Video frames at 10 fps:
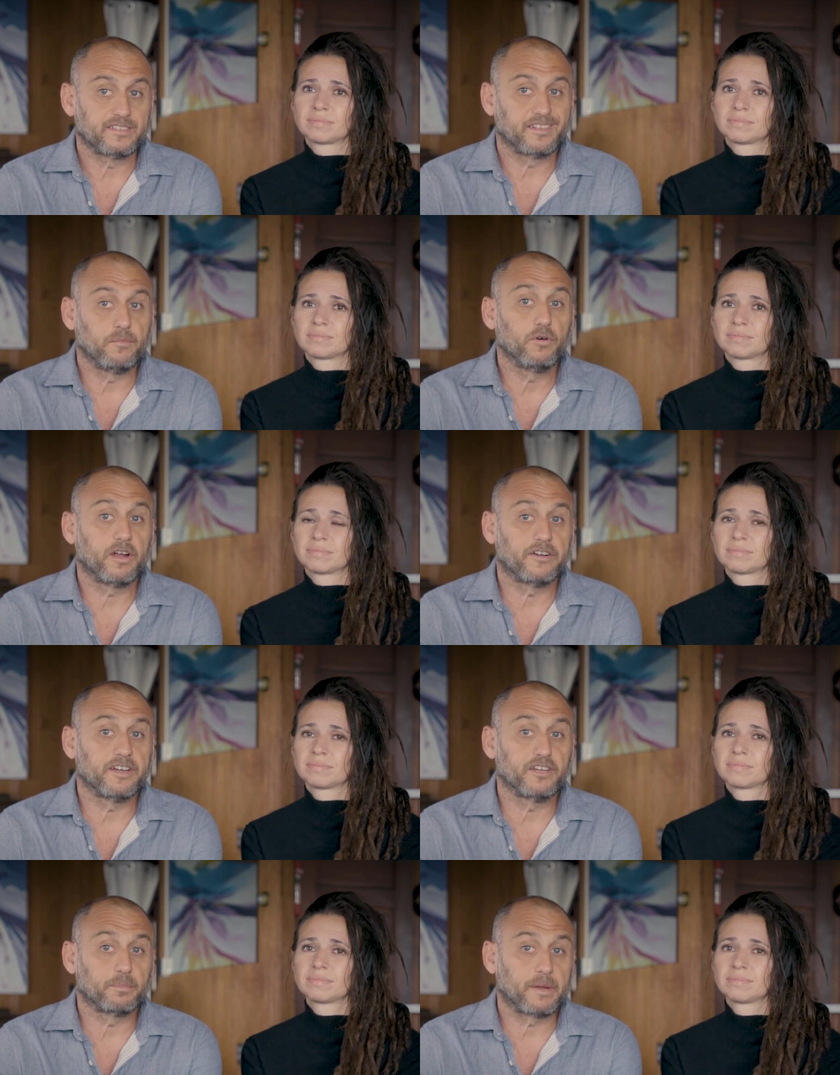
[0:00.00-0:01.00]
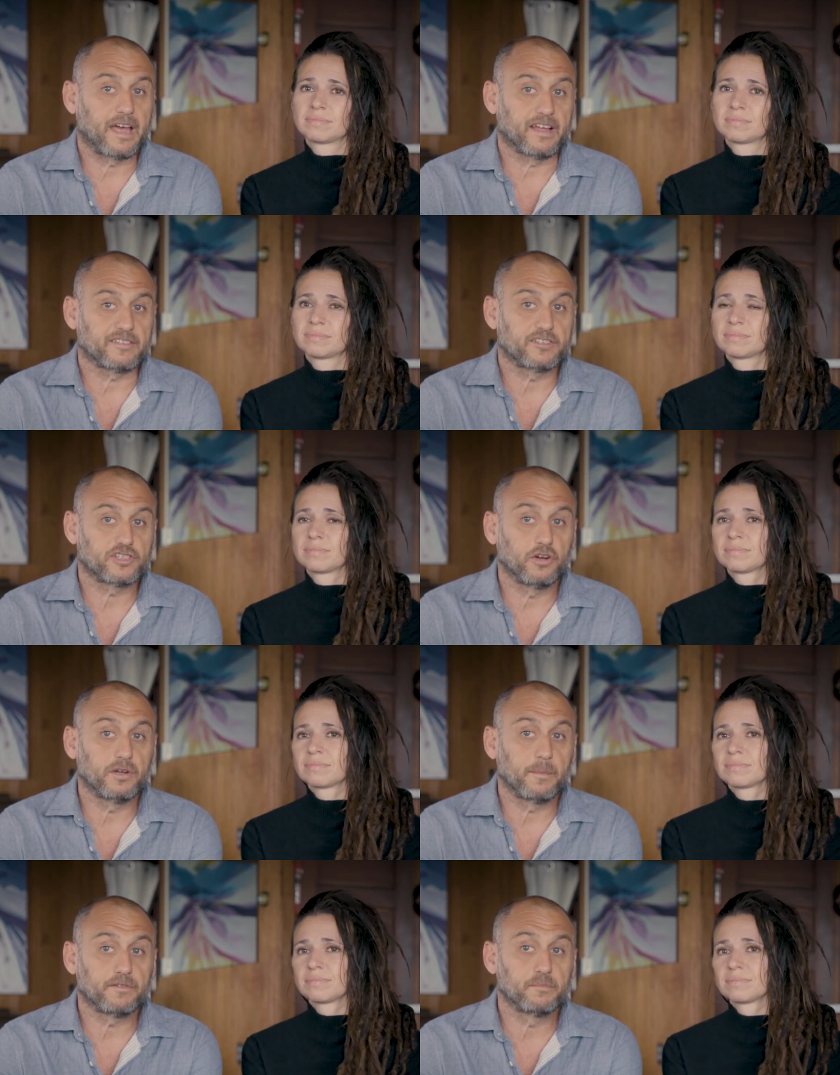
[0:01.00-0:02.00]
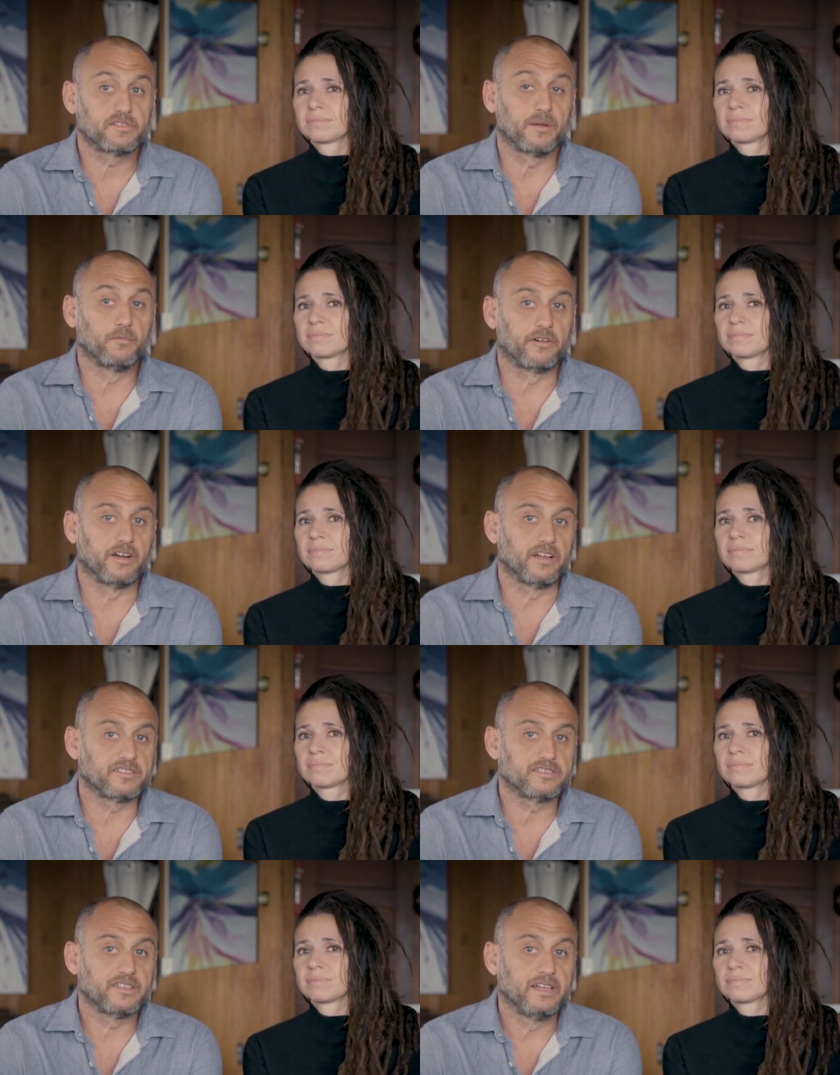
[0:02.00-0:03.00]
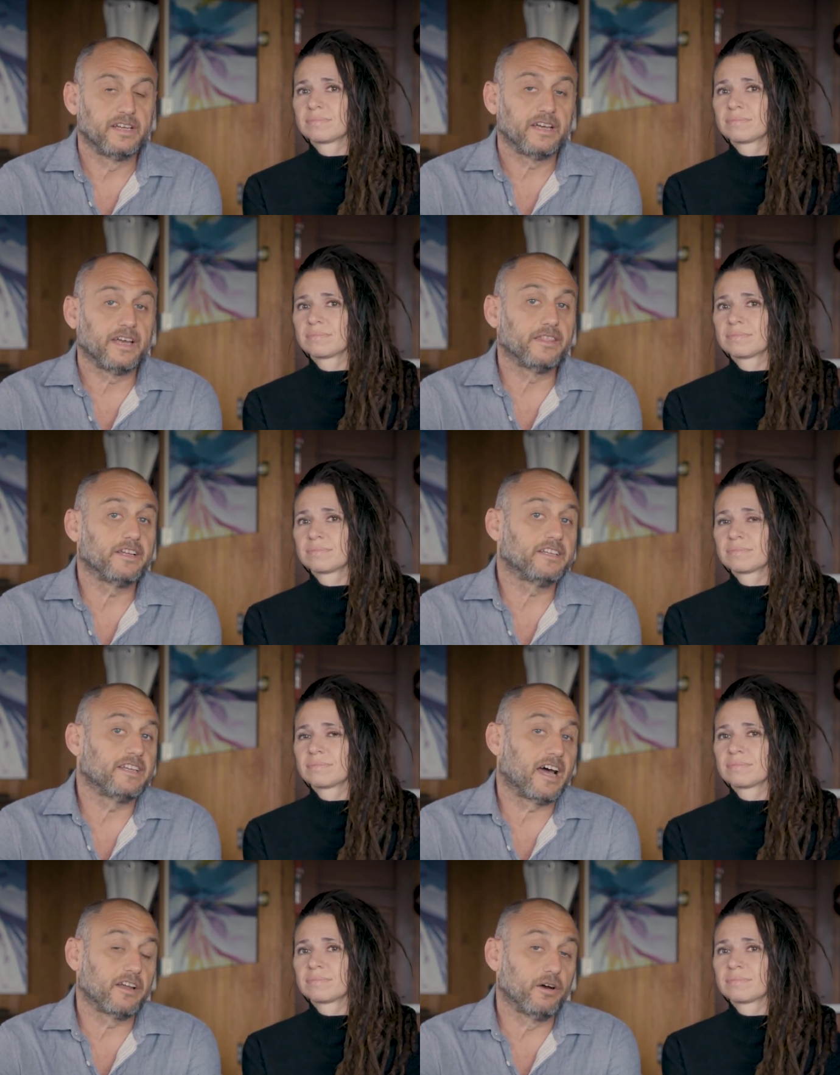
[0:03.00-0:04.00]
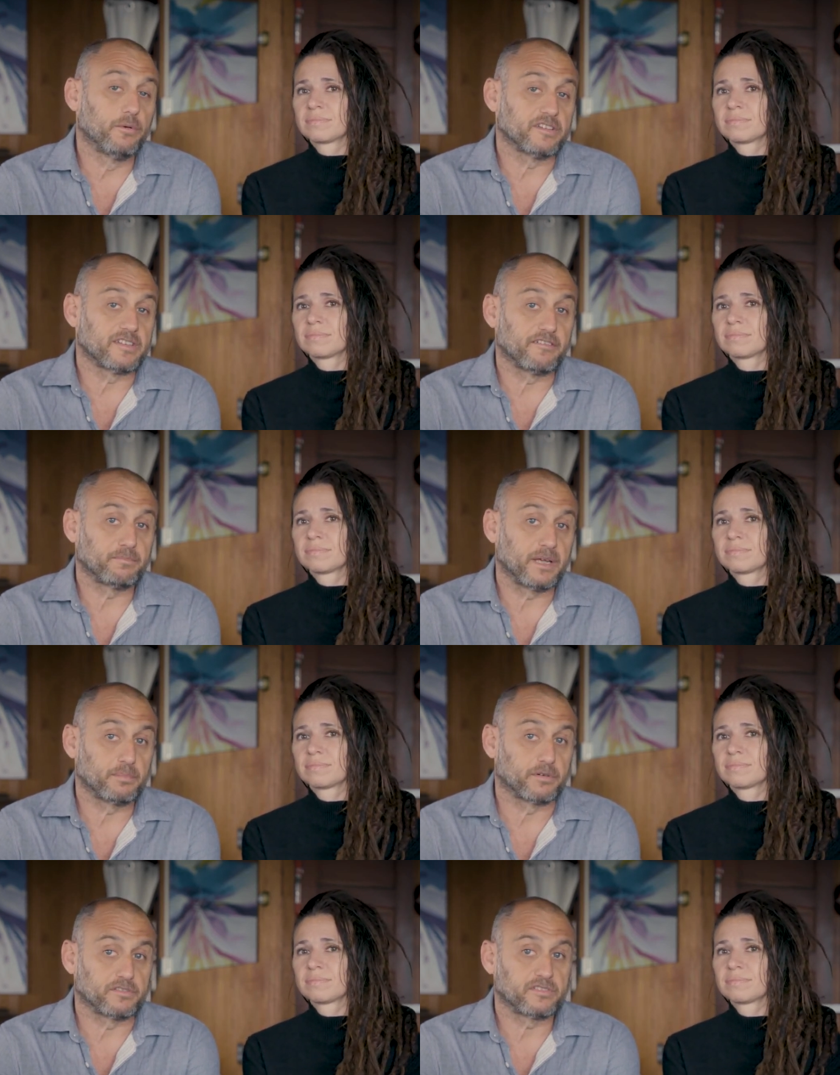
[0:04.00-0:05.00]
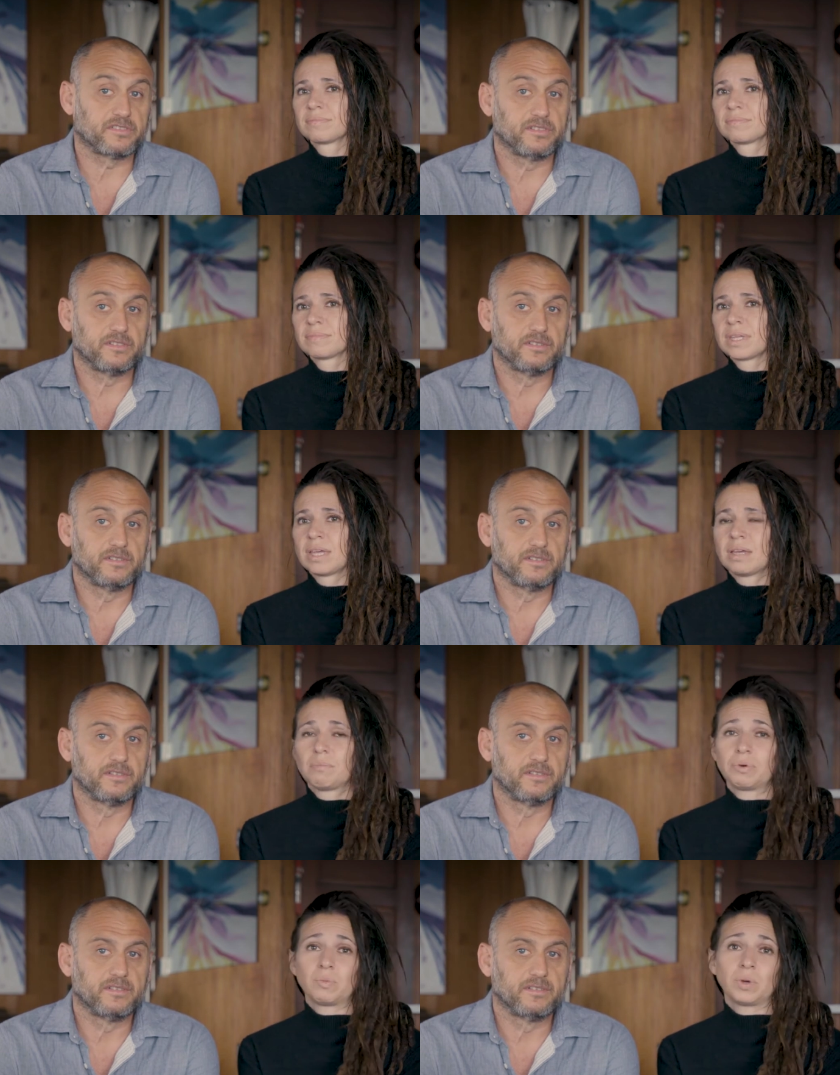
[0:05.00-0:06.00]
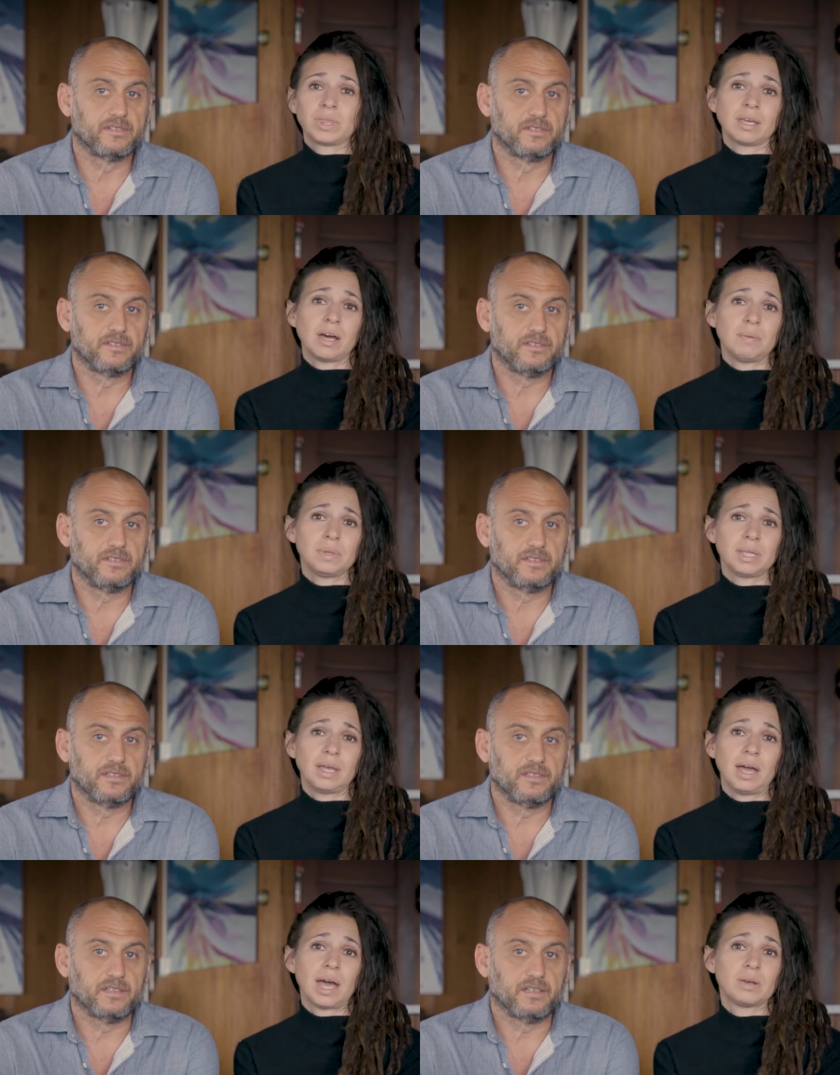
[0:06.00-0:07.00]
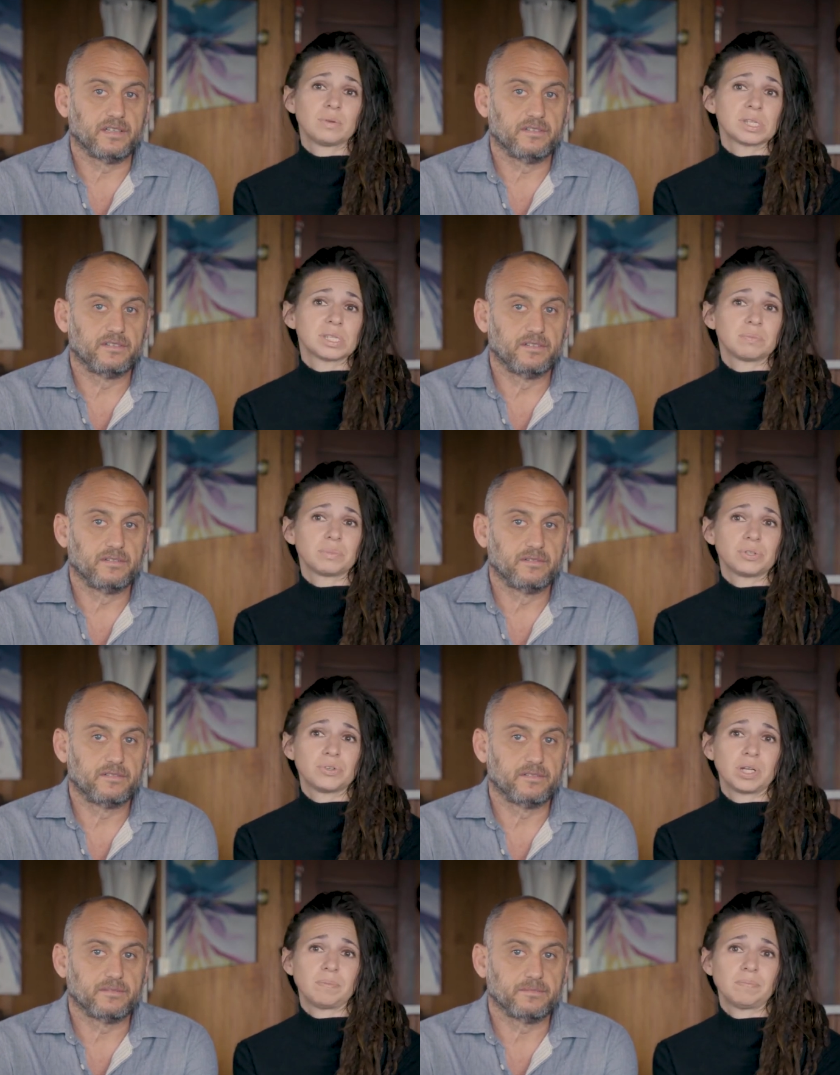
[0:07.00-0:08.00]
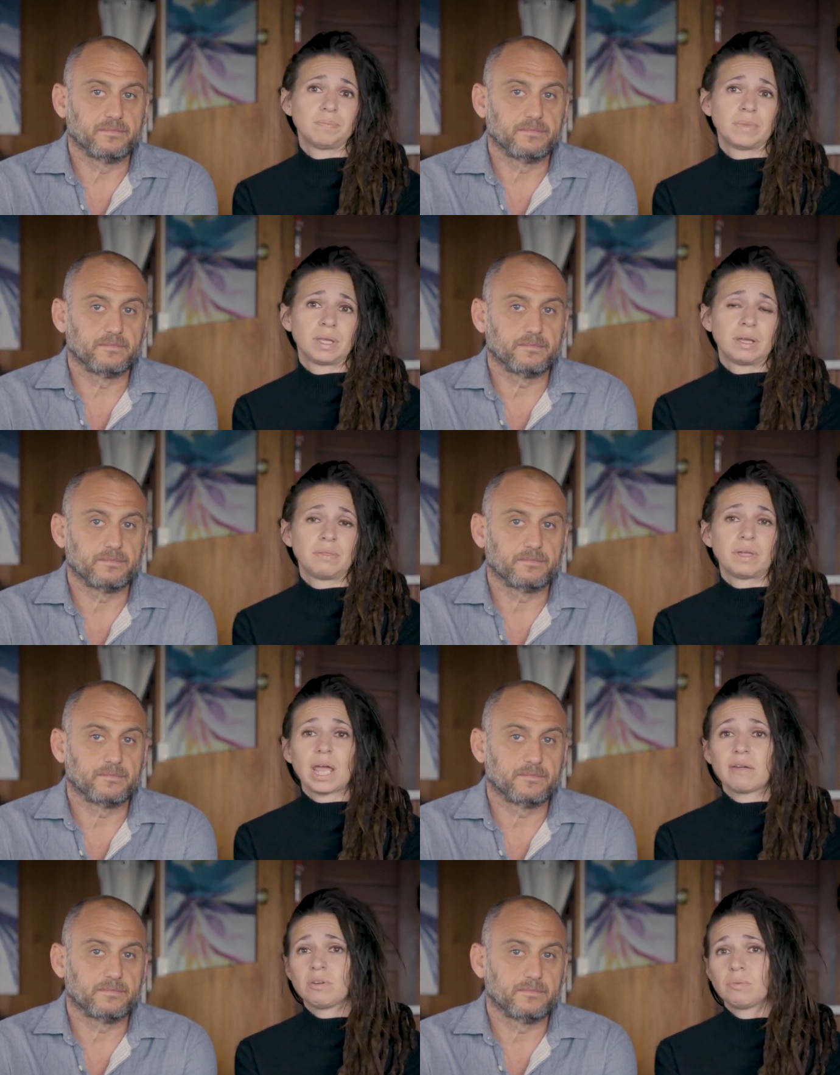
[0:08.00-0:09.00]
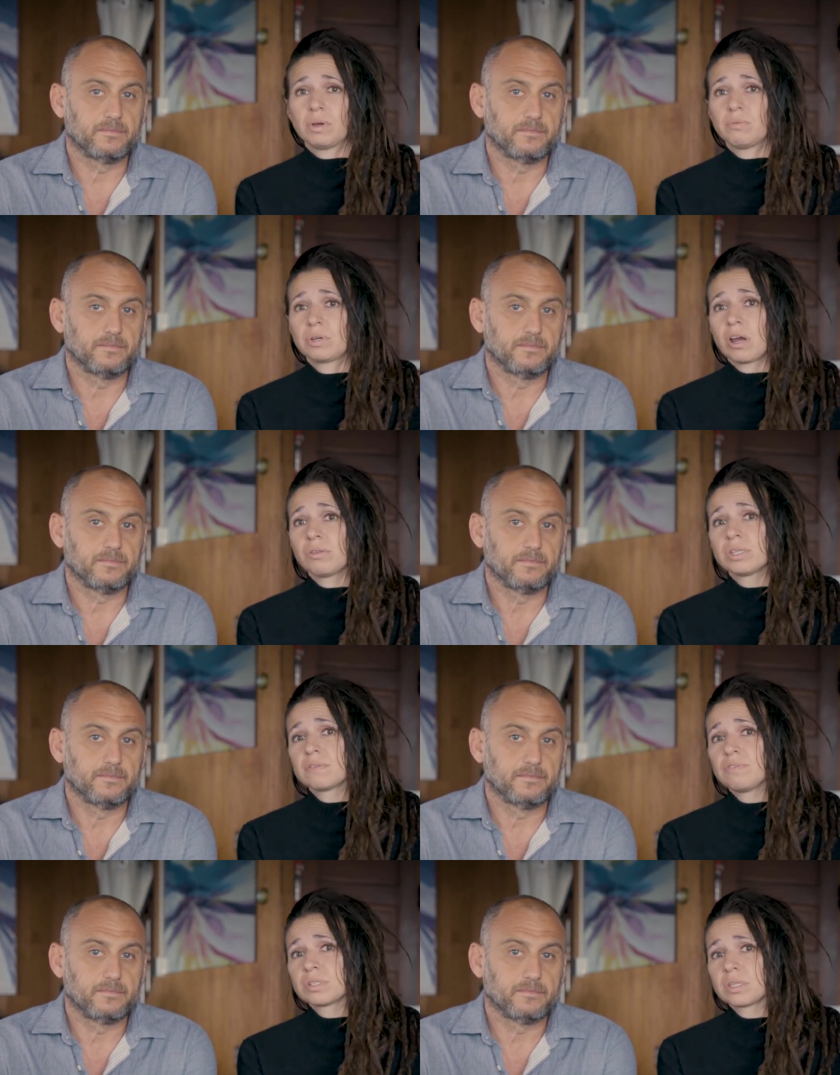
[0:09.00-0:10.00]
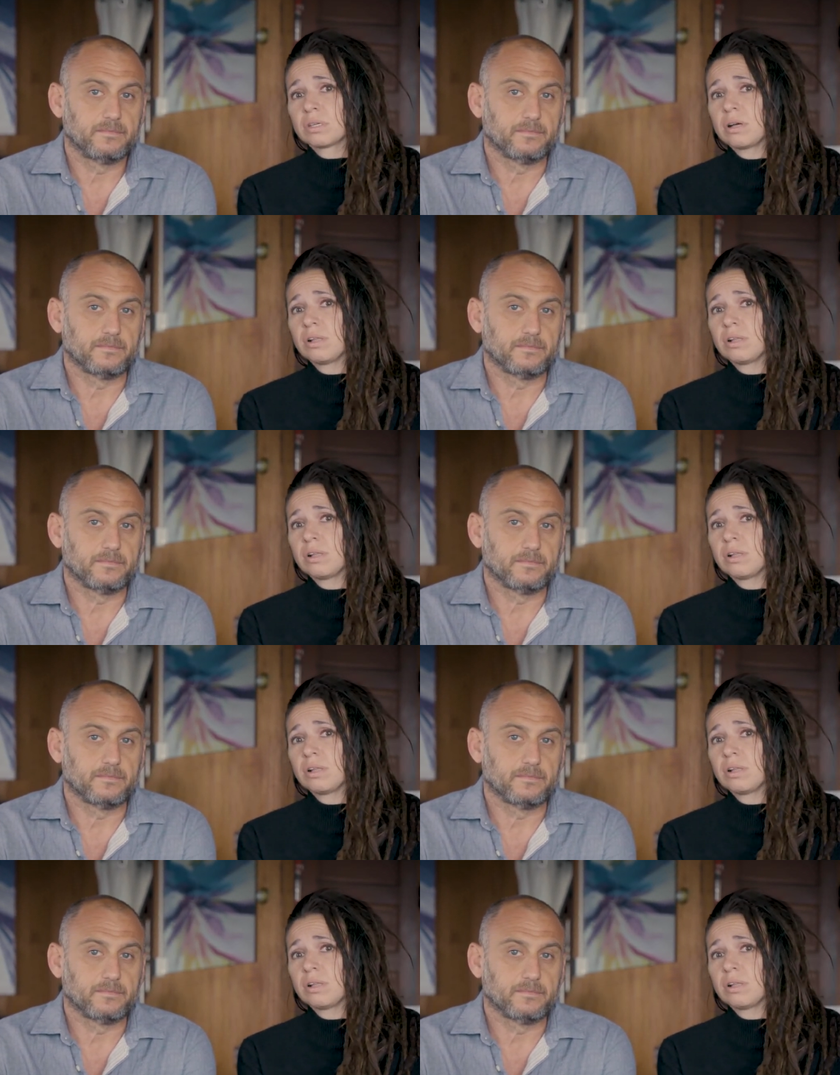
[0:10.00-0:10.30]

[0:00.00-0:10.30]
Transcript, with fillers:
Speaker 1: somewhere in your past, showed up from somewhere else, and they did not always have papers.
Speaker 2: But what they commonly had was a simple dream that everyone, regardless of your skin